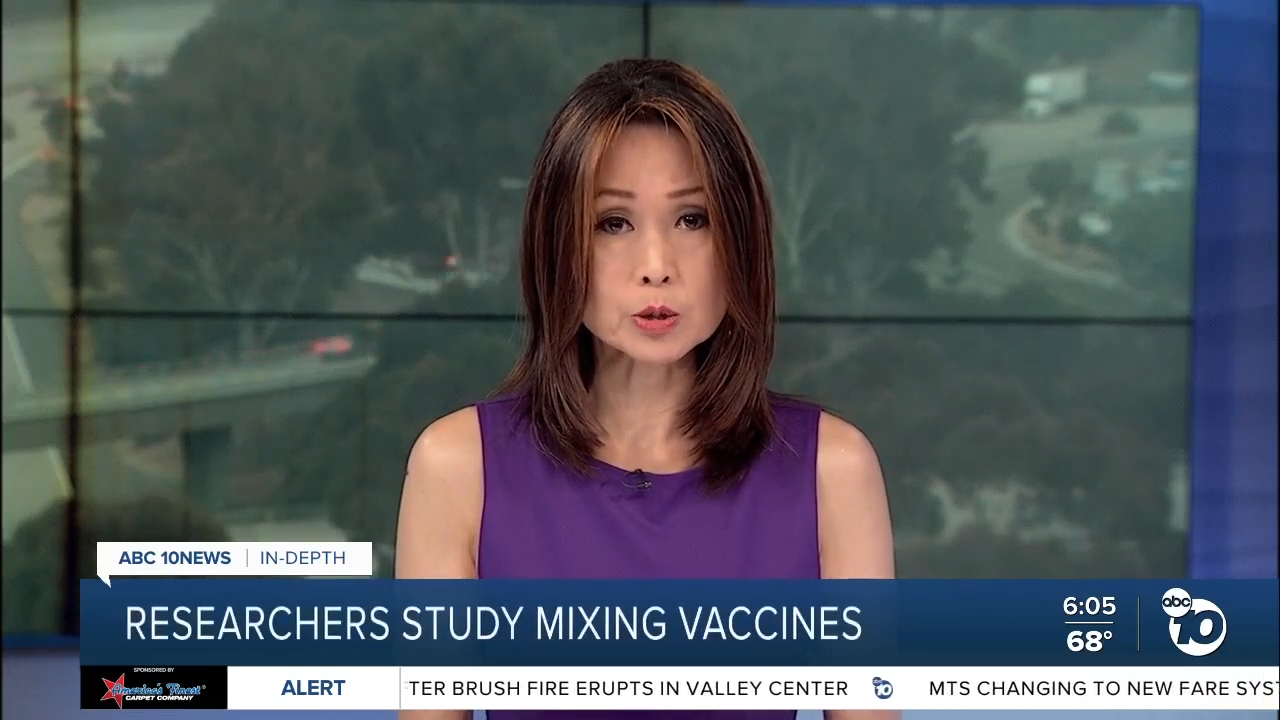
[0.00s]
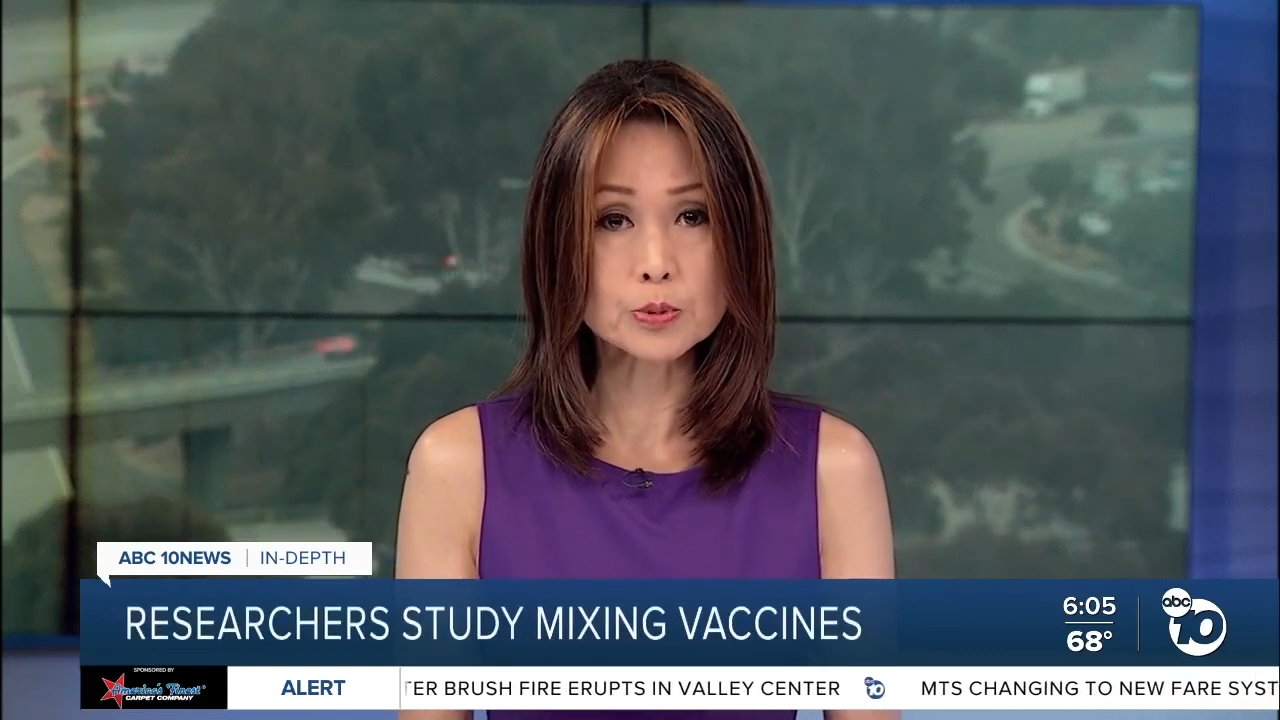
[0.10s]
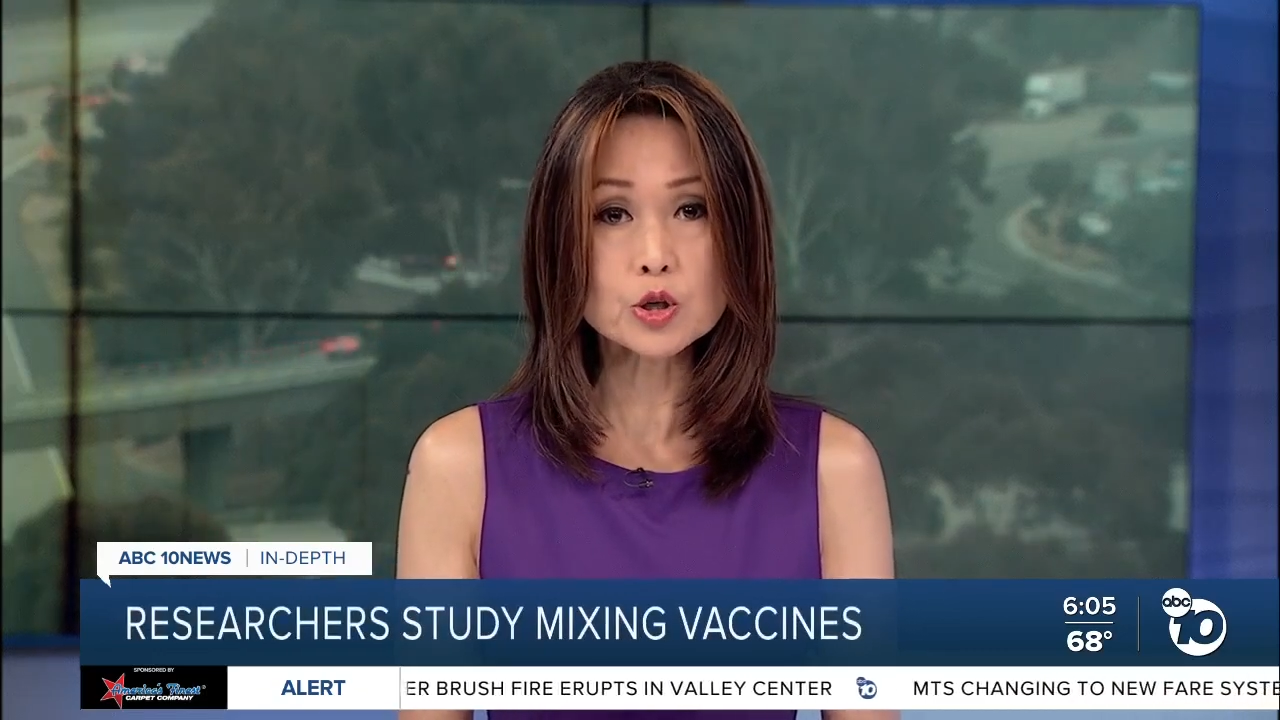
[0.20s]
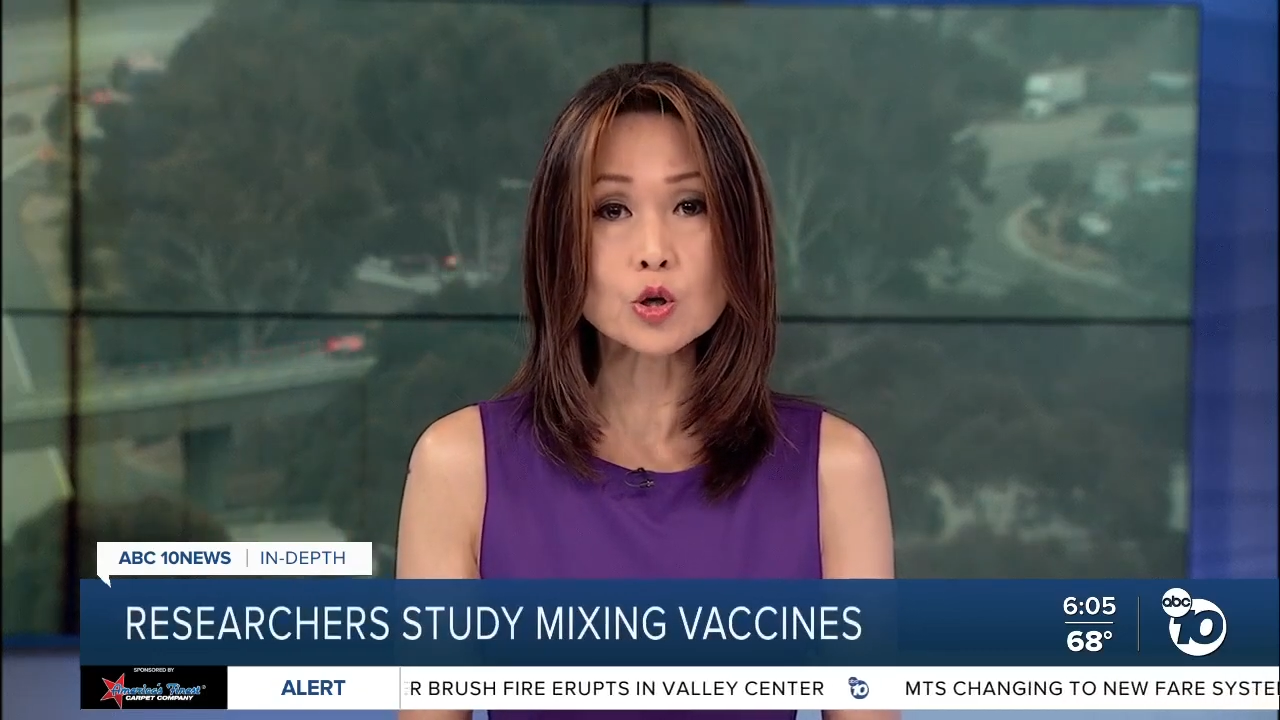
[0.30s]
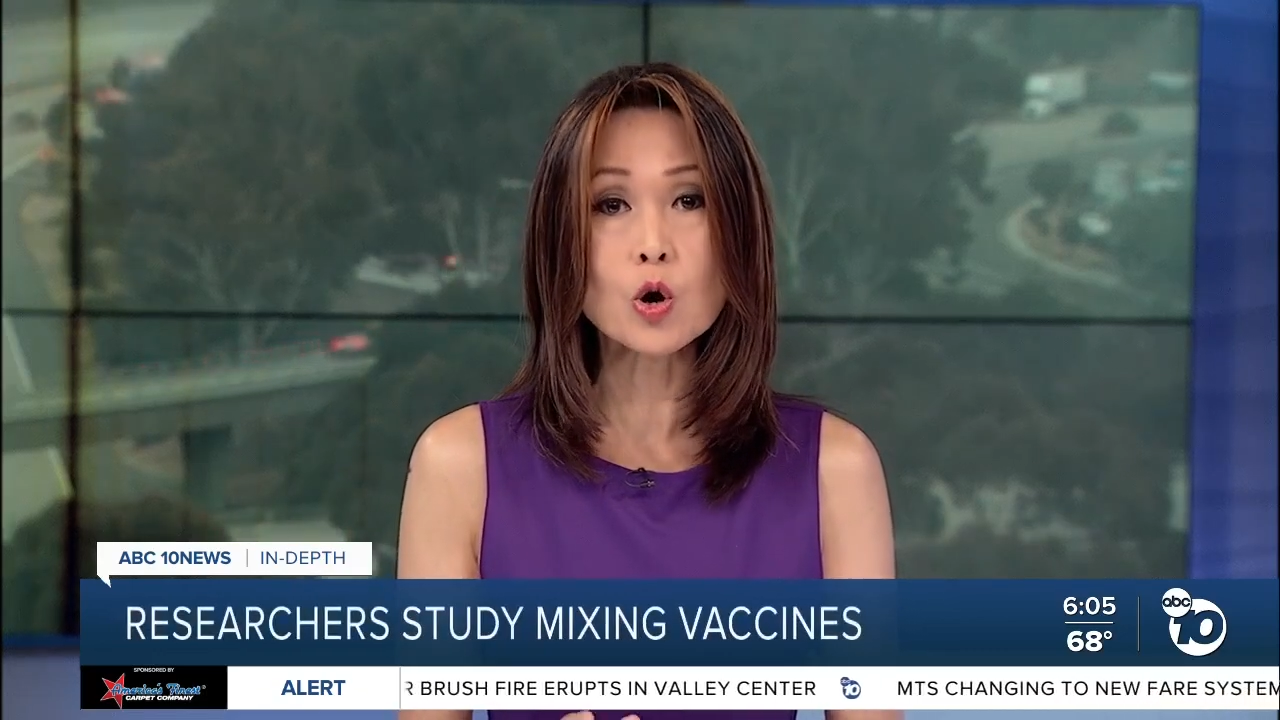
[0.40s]
to
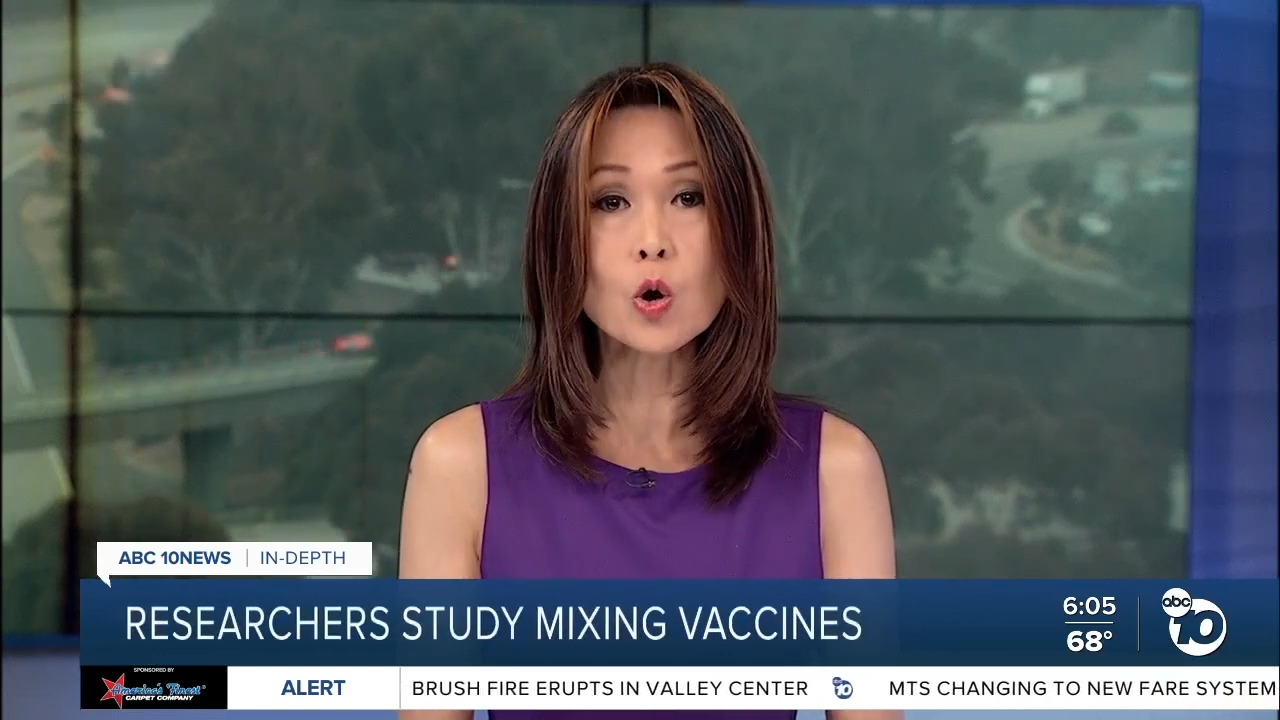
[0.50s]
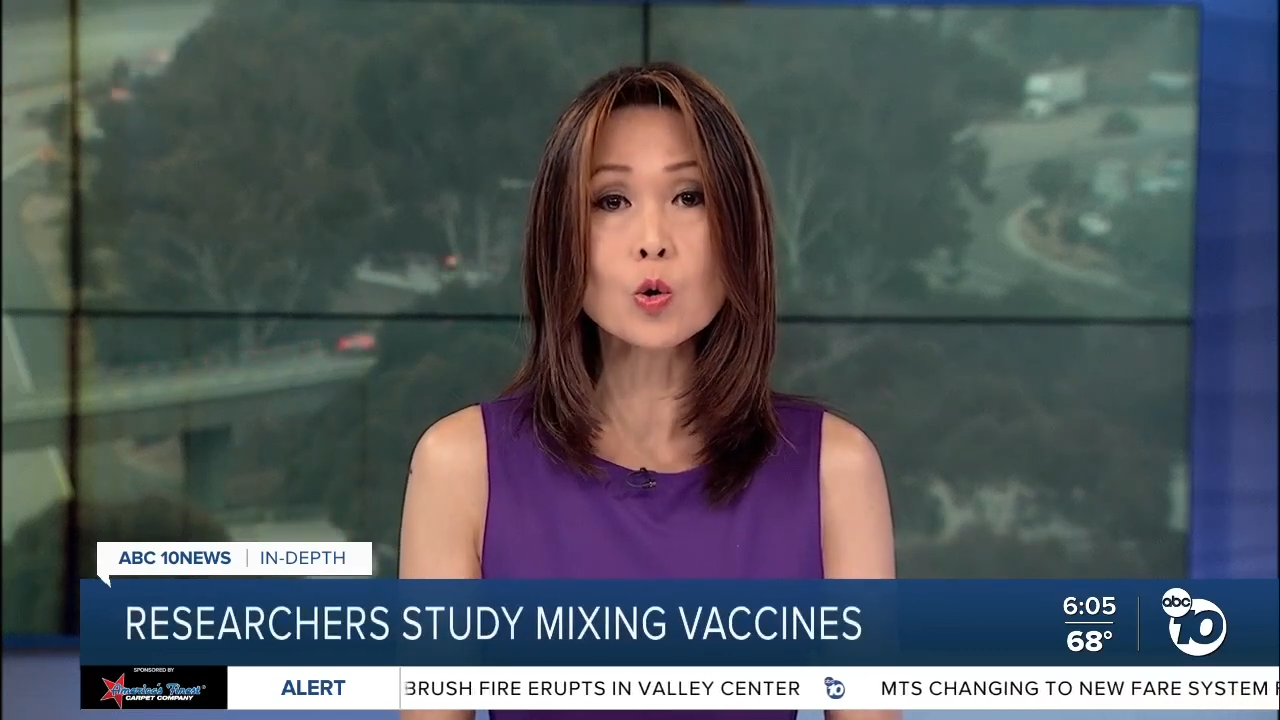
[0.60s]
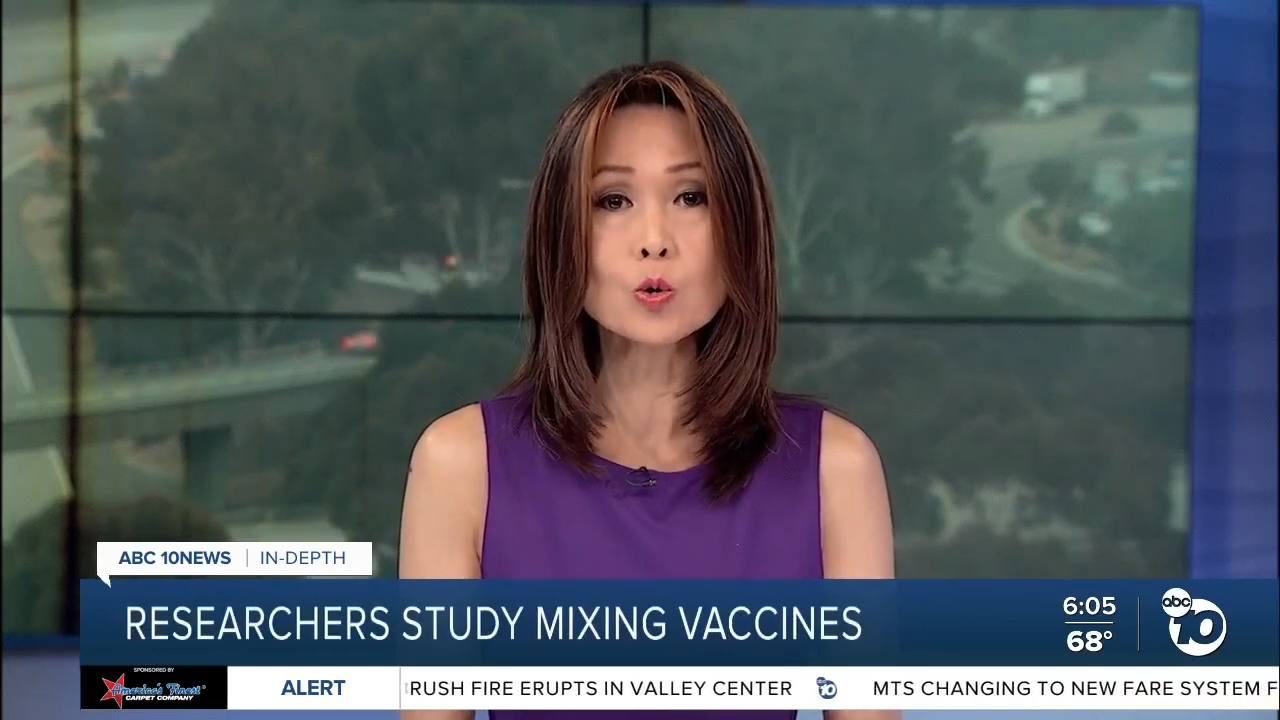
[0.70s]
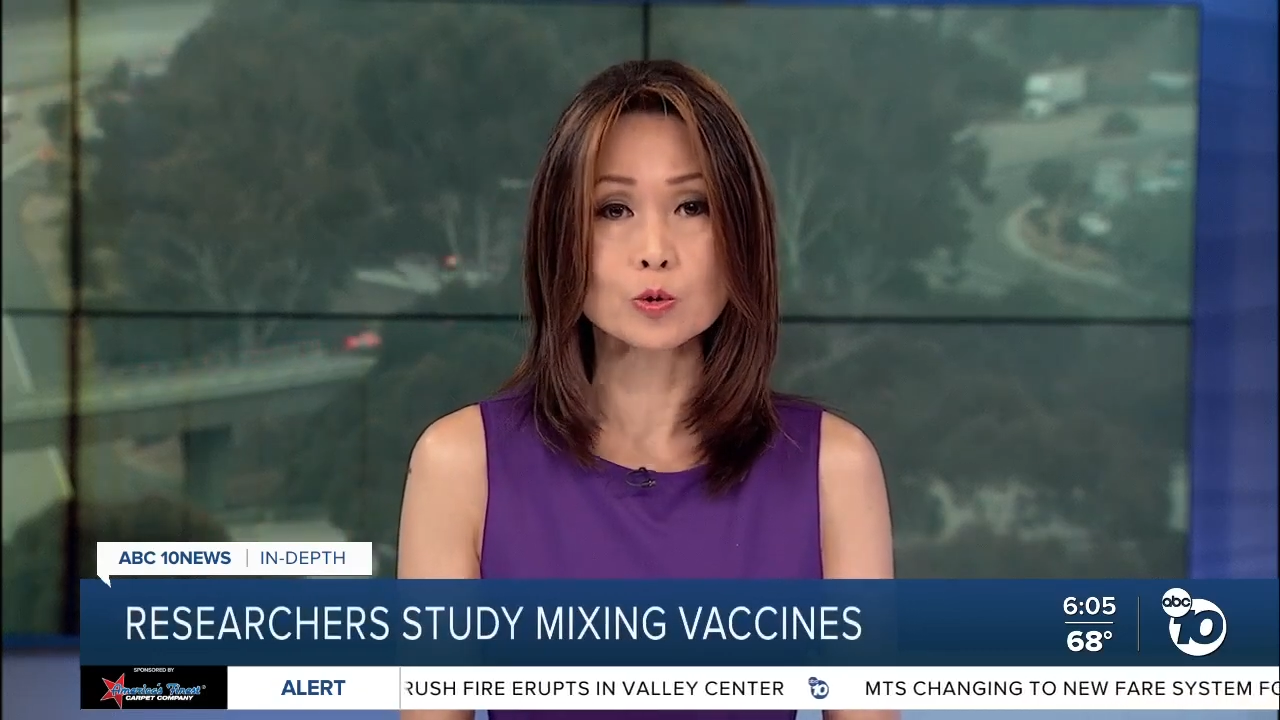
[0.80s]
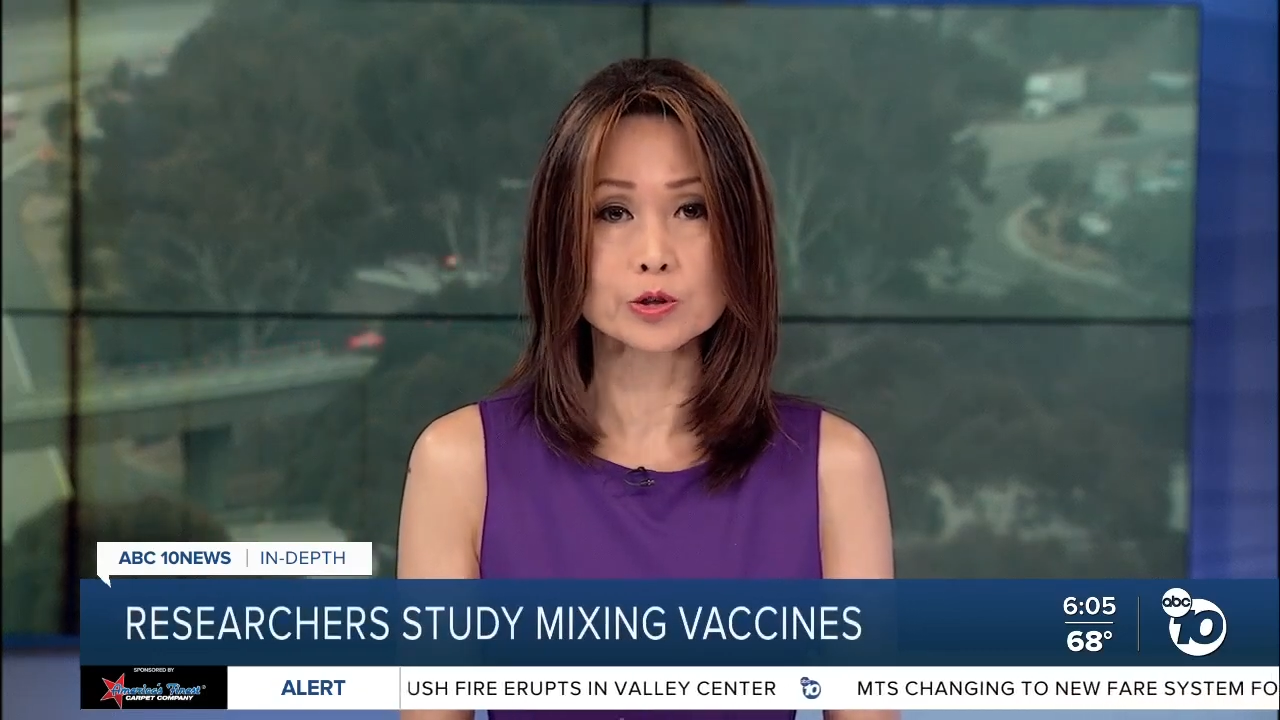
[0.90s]
put a
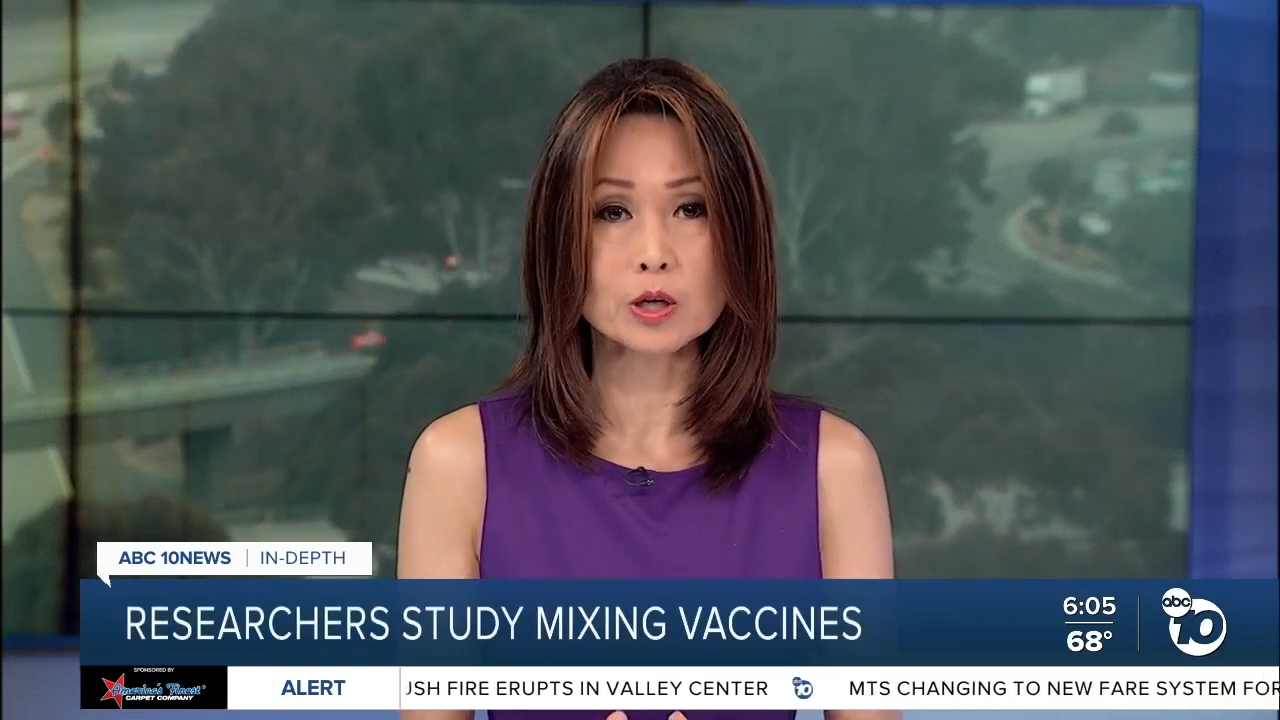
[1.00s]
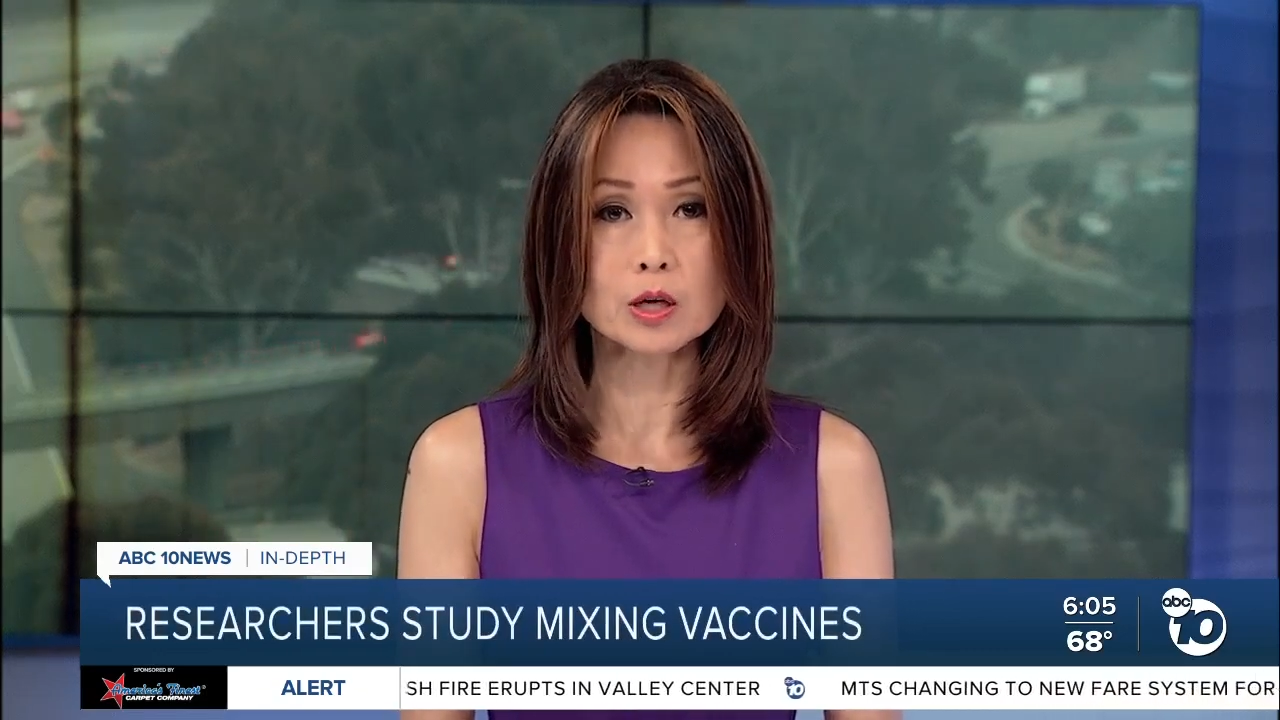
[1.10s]
hold